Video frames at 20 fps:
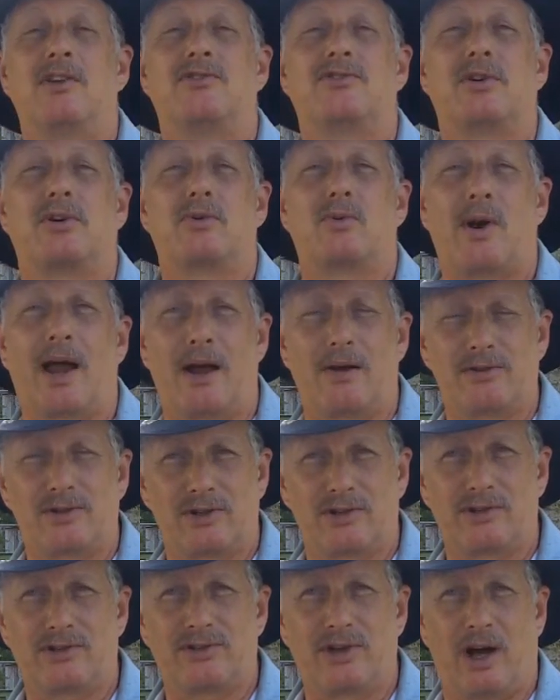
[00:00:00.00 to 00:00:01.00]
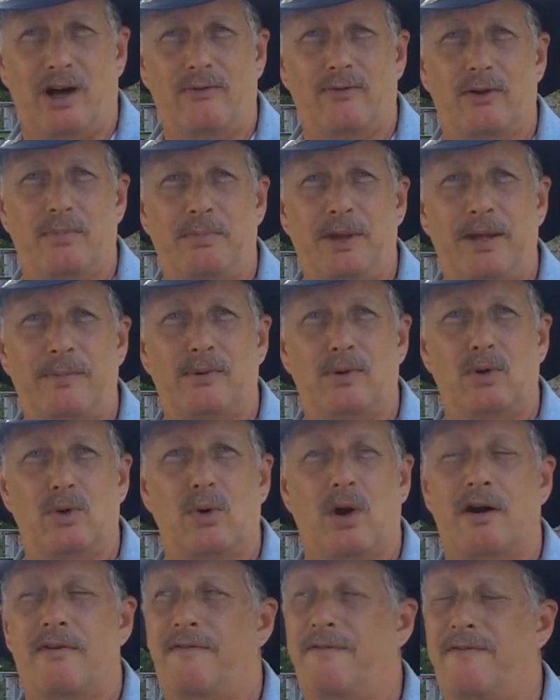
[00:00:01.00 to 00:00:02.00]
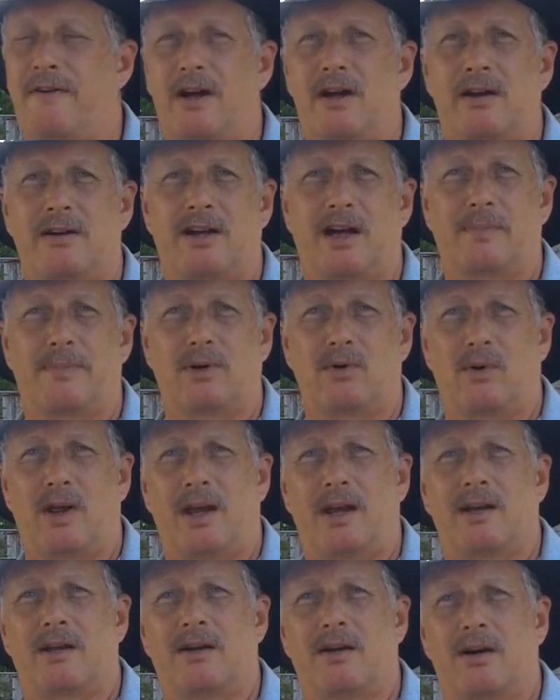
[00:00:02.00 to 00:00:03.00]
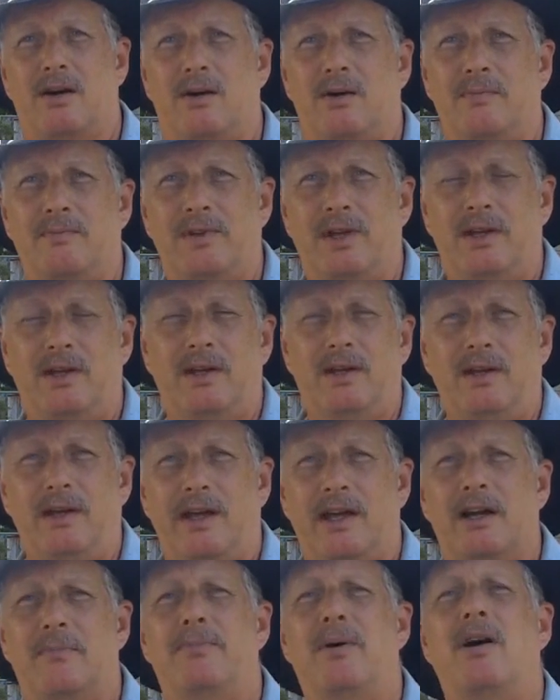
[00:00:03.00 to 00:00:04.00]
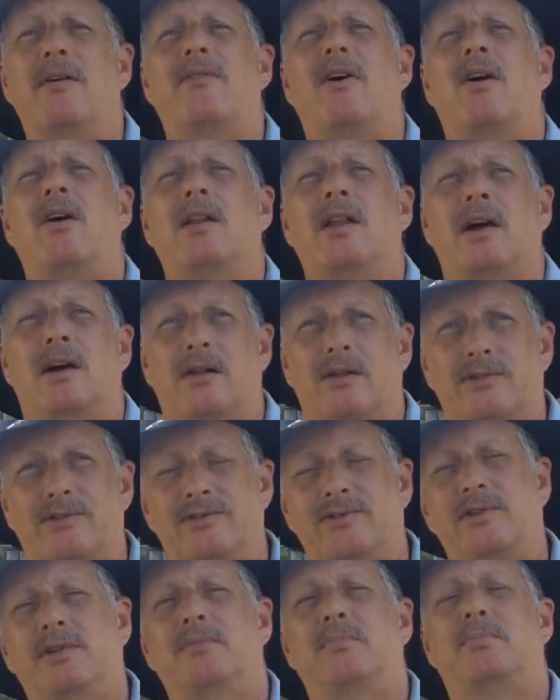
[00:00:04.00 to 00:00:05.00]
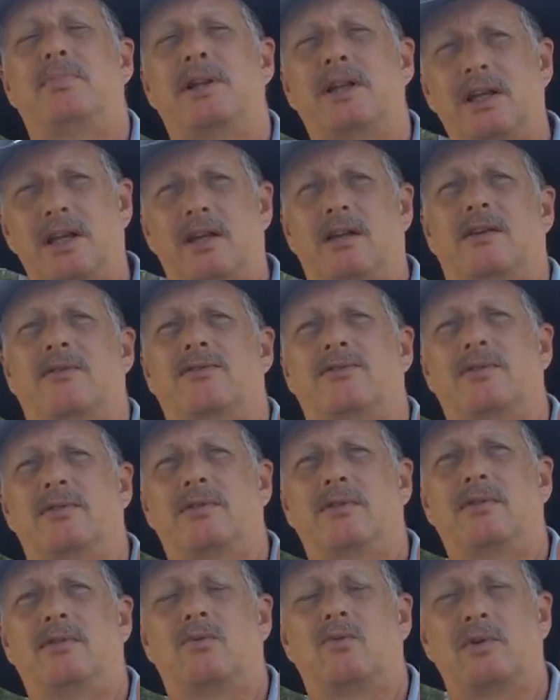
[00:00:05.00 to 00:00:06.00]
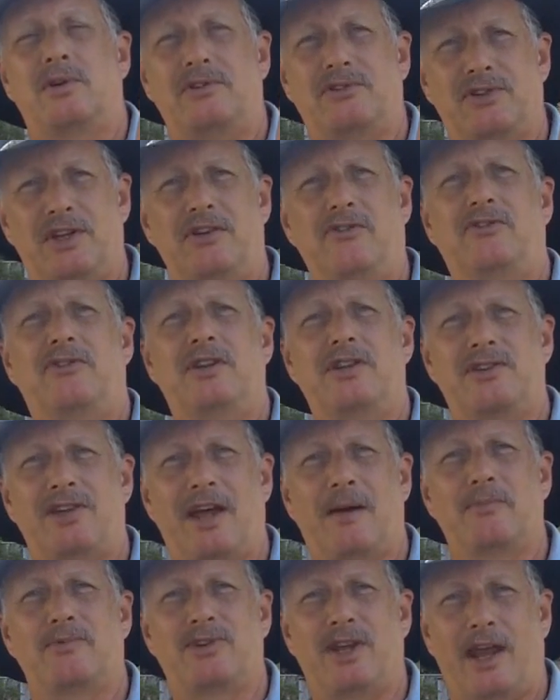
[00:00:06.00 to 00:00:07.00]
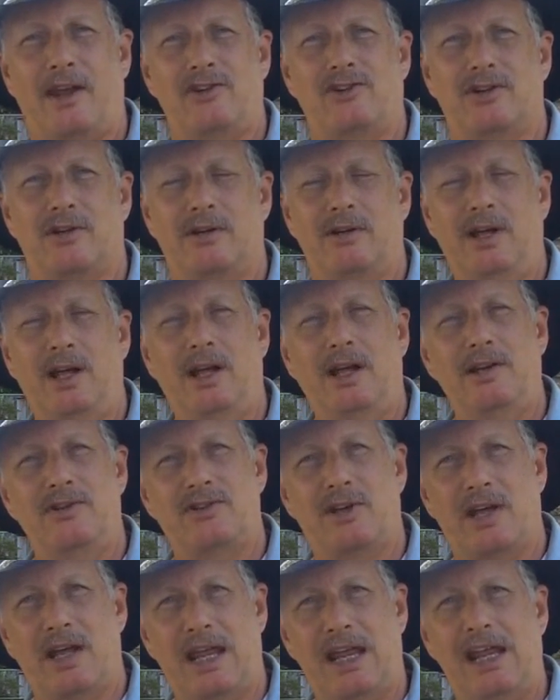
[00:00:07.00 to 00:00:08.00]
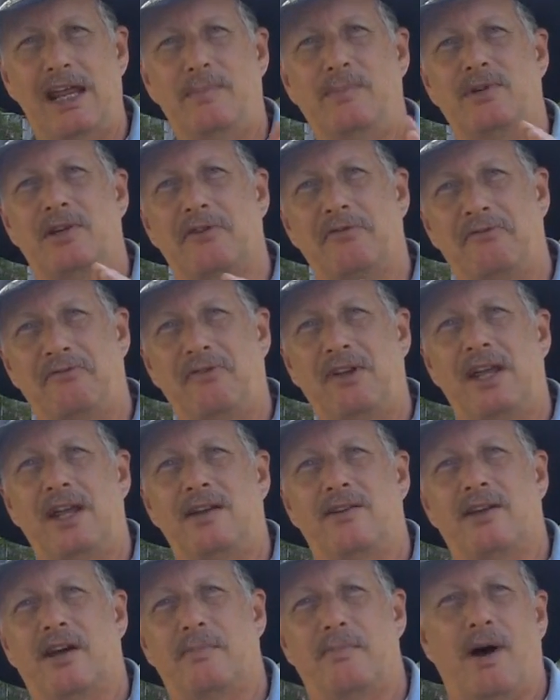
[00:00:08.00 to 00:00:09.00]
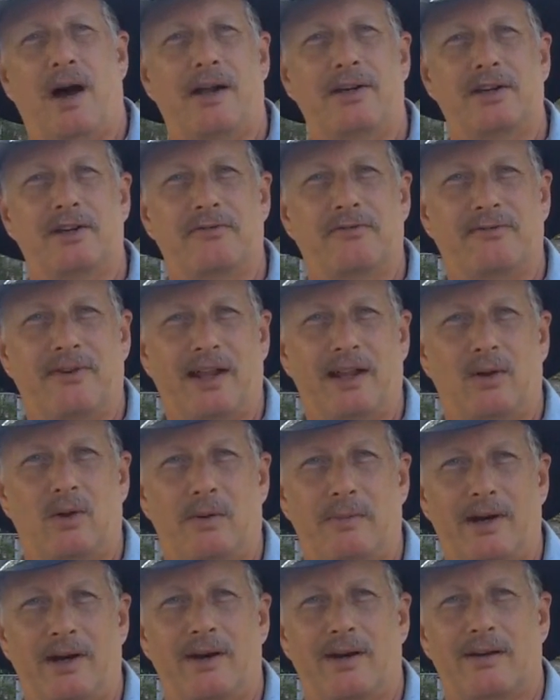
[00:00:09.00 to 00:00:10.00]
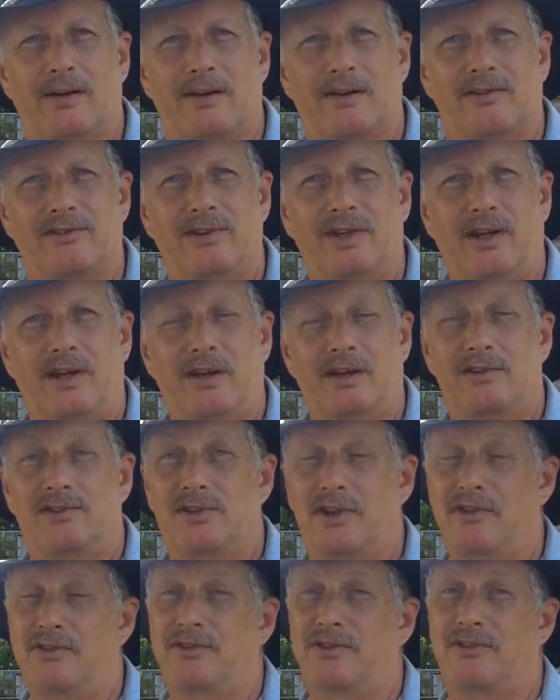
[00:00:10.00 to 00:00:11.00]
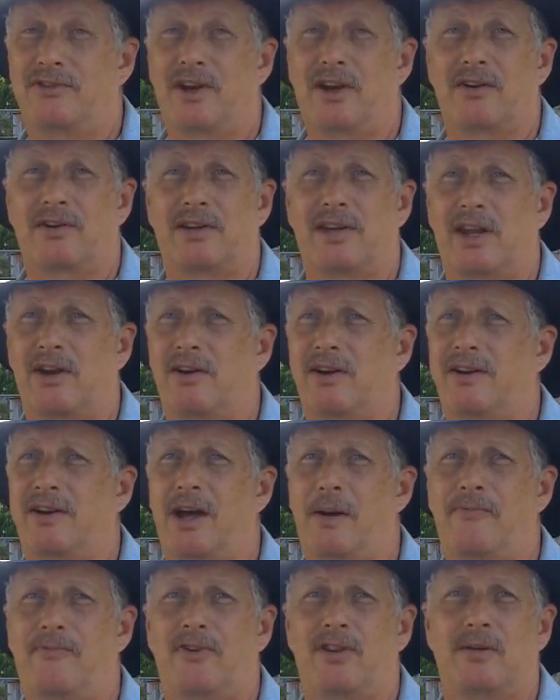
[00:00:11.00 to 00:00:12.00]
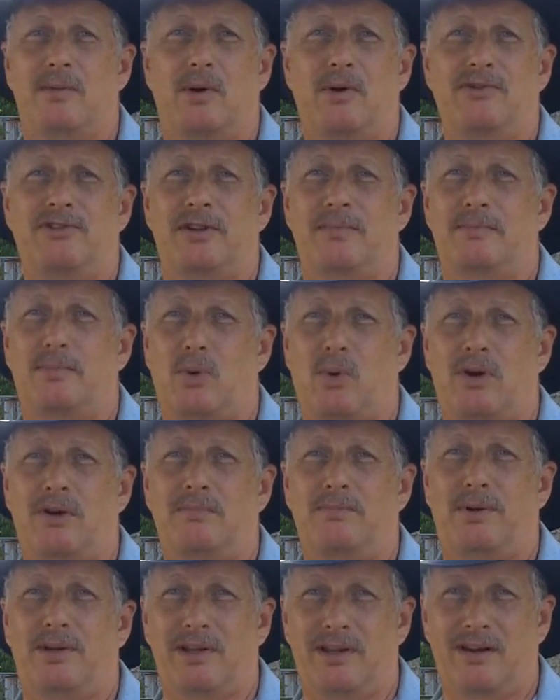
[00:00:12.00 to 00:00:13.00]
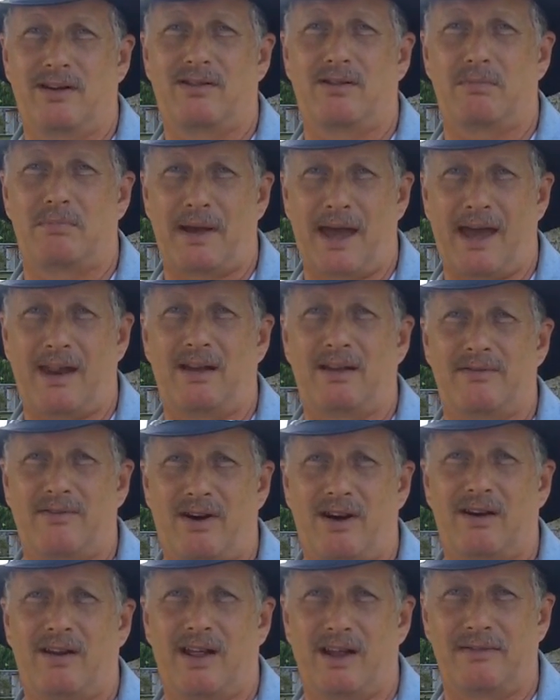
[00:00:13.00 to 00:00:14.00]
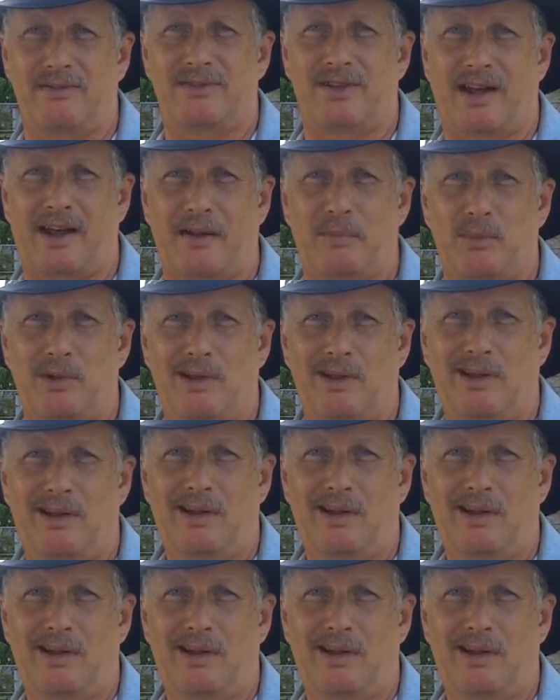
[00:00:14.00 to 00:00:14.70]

surround yourself with people who are fired up and ready to go. And above all else, please resist the temptation to heap defeat upon your fellow Americans just as they're gearing up for the most important political battle of our lifetime.